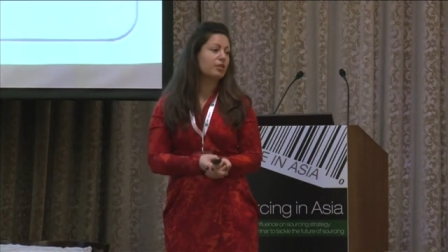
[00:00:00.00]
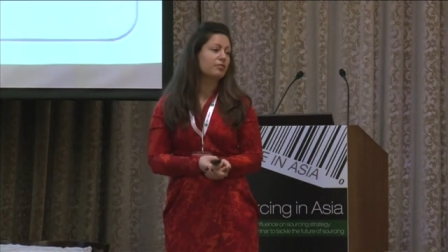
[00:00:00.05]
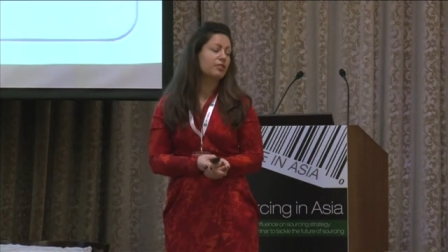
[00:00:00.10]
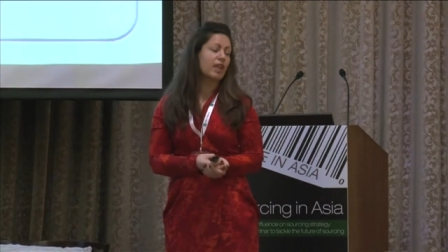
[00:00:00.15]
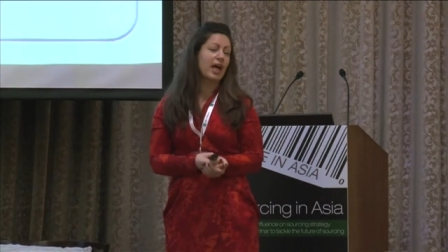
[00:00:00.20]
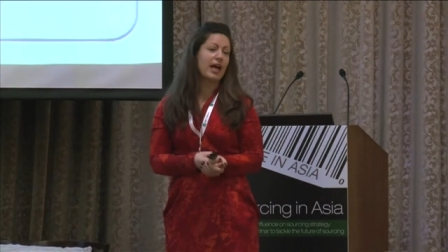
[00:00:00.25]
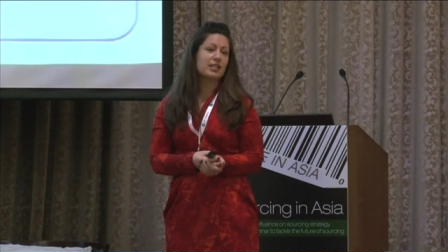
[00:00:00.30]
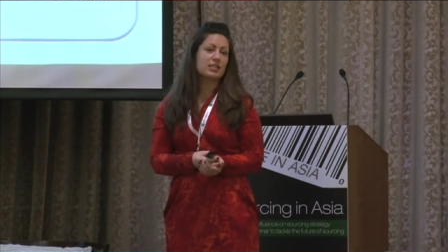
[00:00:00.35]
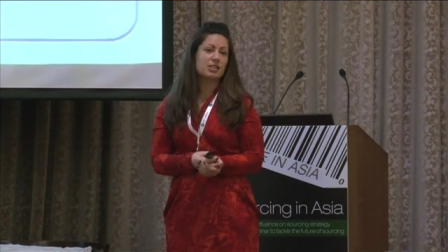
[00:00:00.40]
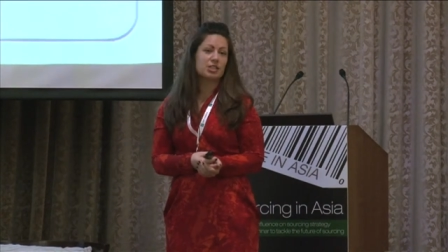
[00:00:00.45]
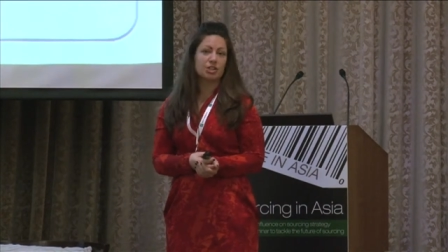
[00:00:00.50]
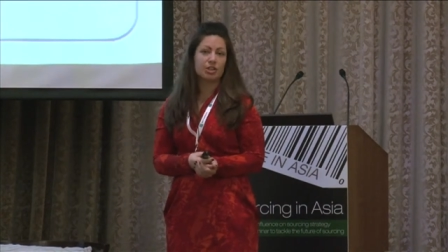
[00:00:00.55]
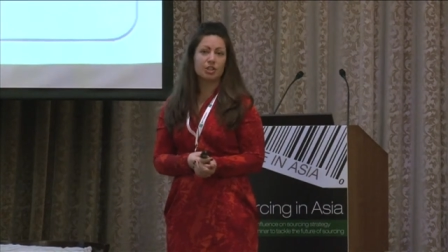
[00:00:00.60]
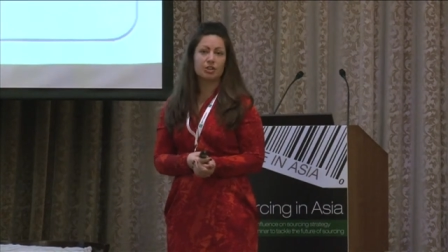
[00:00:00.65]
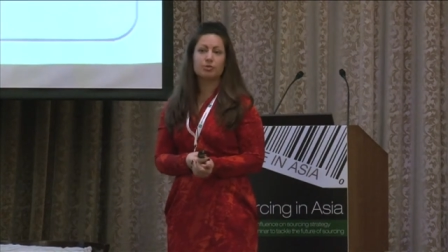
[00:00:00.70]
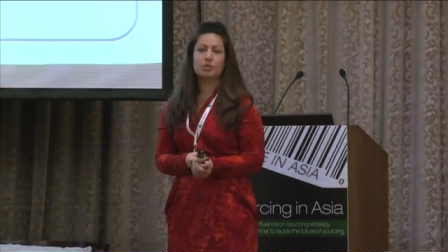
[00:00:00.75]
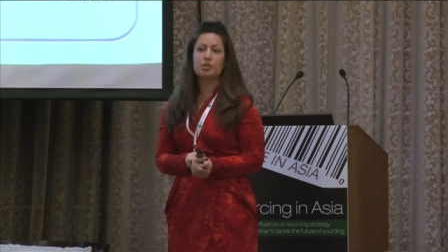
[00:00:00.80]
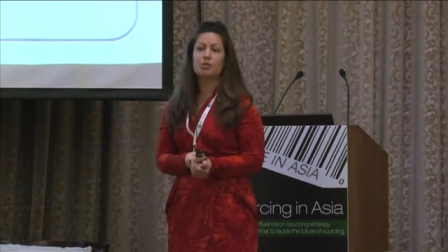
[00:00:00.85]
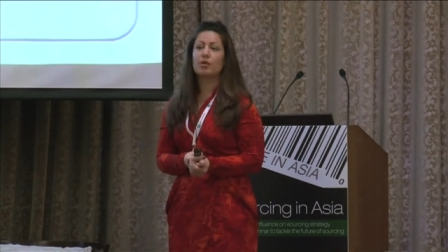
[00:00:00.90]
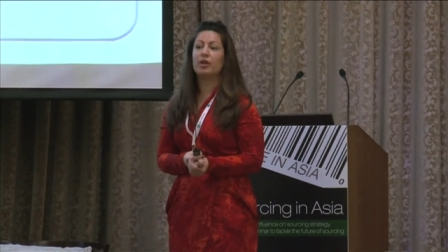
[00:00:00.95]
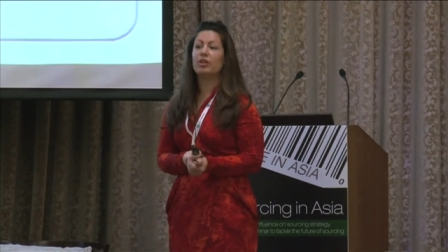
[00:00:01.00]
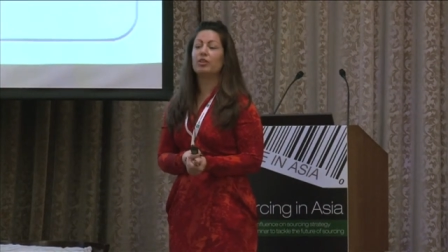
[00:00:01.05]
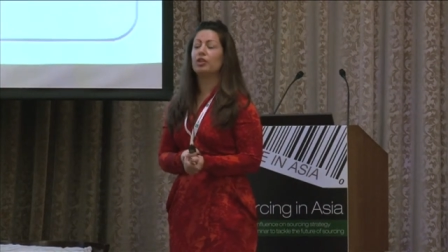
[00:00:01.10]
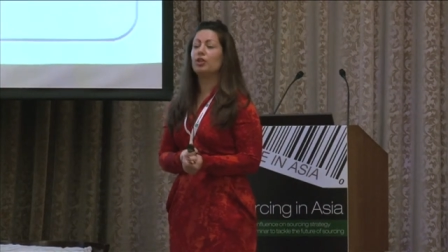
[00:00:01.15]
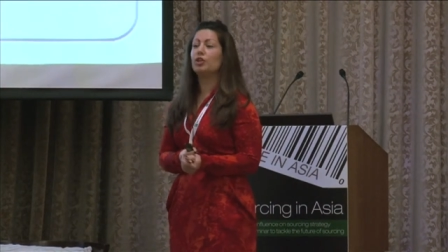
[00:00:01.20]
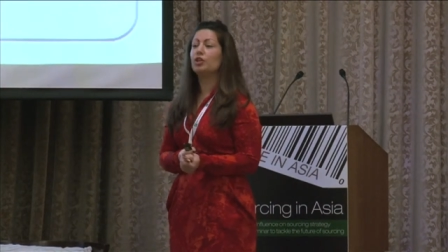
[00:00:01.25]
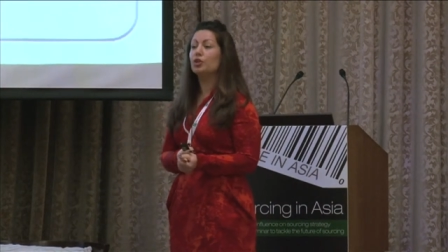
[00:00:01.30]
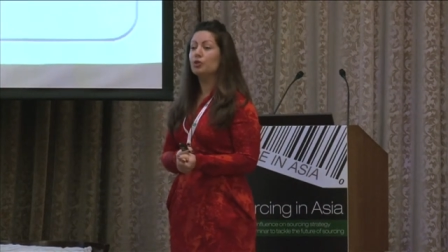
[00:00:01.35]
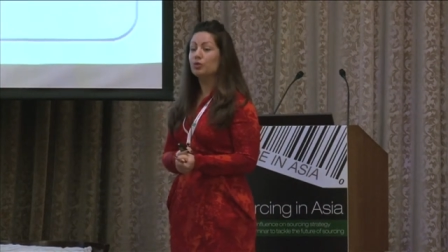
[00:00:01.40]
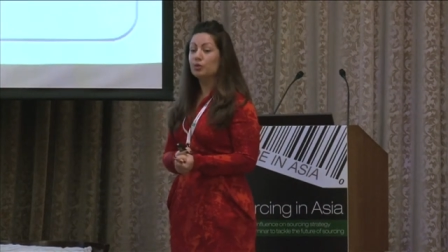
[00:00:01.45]
of last year was when the
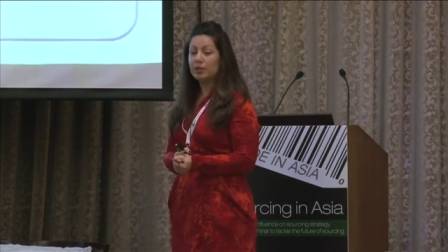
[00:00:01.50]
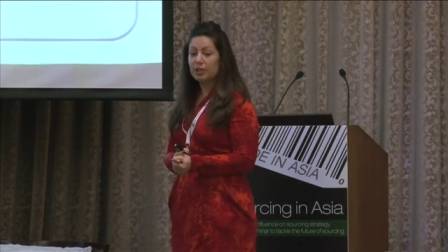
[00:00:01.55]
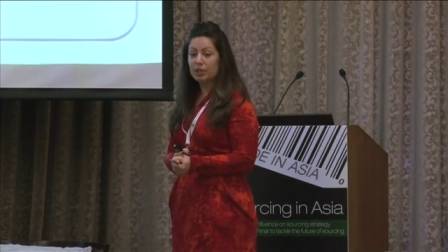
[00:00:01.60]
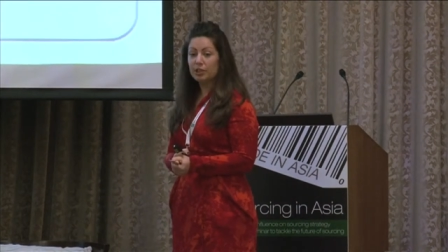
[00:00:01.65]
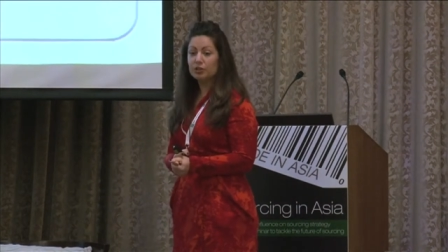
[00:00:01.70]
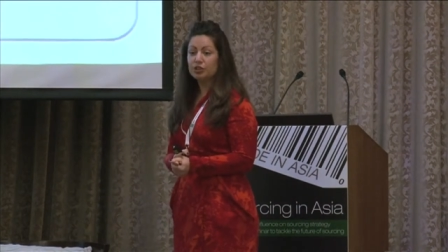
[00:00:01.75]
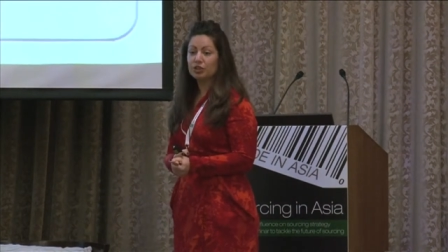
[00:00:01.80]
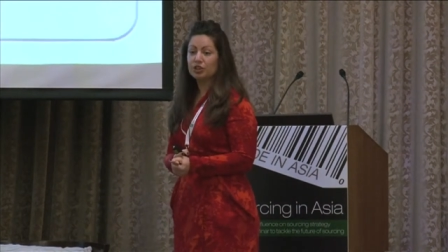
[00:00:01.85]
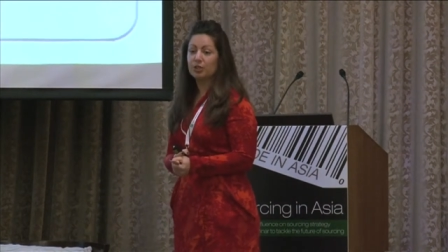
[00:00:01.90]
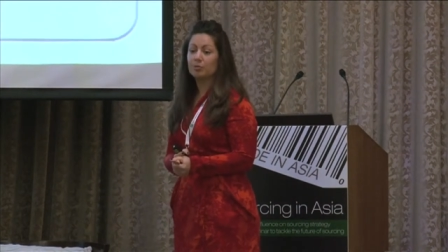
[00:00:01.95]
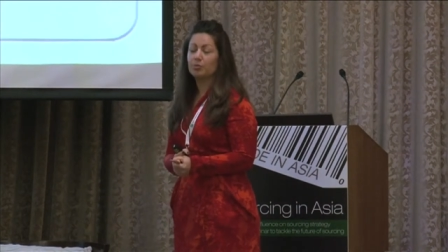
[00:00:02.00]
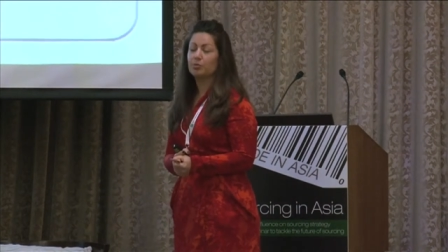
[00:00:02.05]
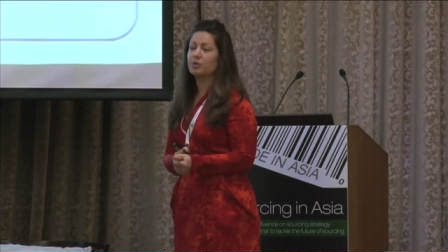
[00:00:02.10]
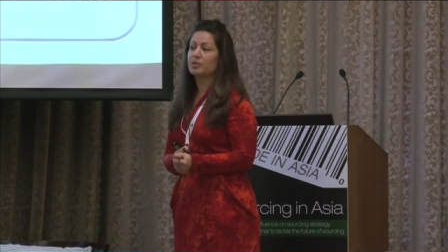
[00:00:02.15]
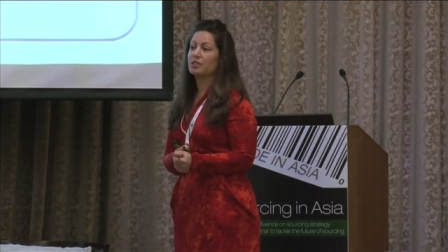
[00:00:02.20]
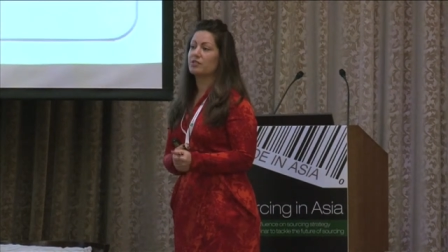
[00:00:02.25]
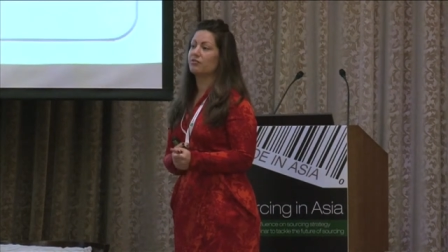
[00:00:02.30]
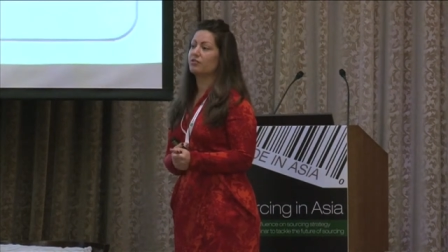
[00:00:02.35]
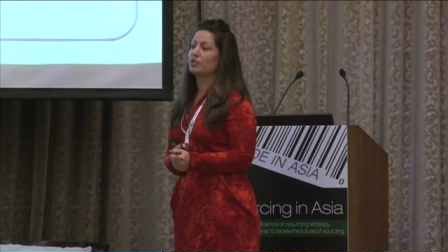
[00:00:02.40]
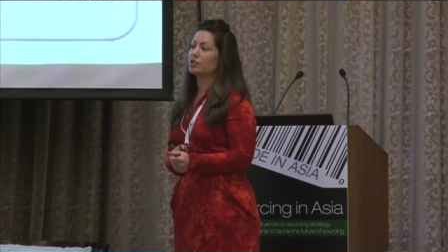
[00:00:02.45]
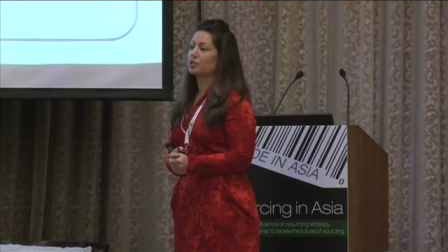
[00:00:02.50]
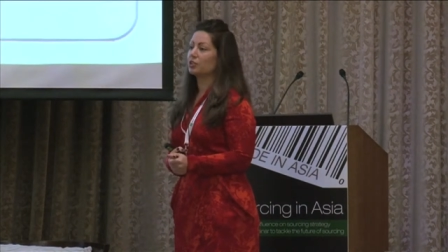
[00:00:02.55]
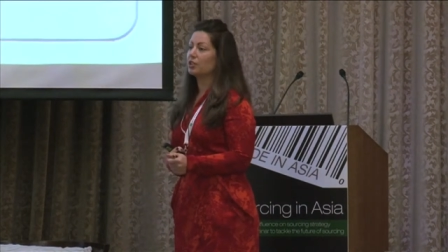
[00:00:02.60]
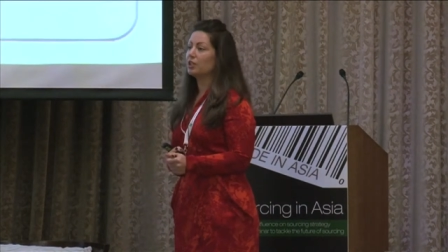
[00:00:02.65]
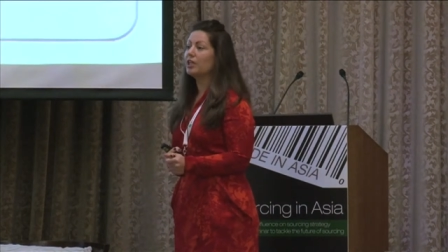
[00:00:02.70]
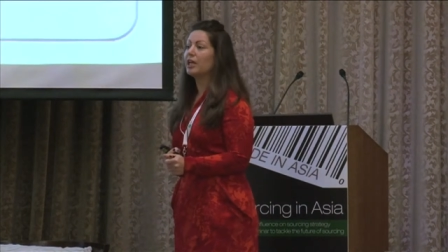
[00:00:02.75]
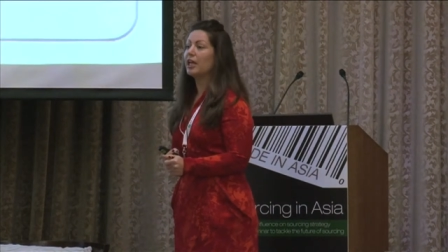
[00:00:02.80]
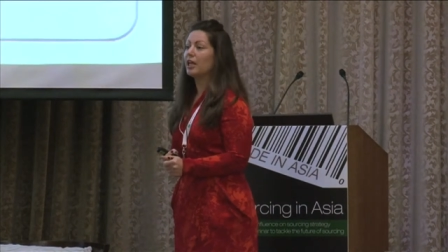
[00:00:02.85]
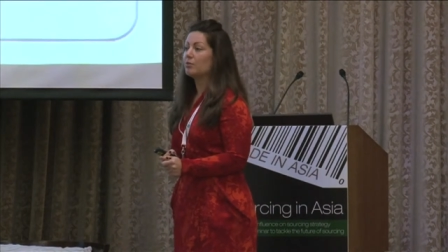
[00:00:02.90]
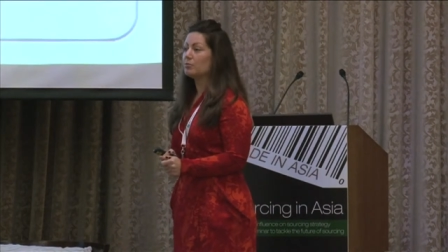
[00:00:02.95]
new leadership was
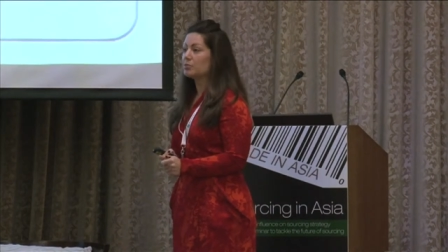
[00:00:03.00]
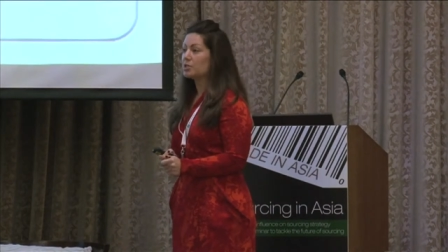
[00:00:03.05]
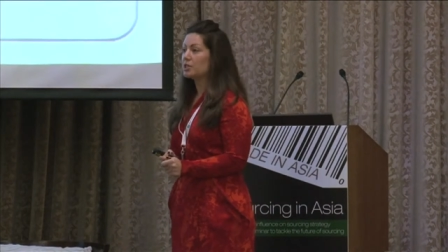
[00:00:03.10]
officially named.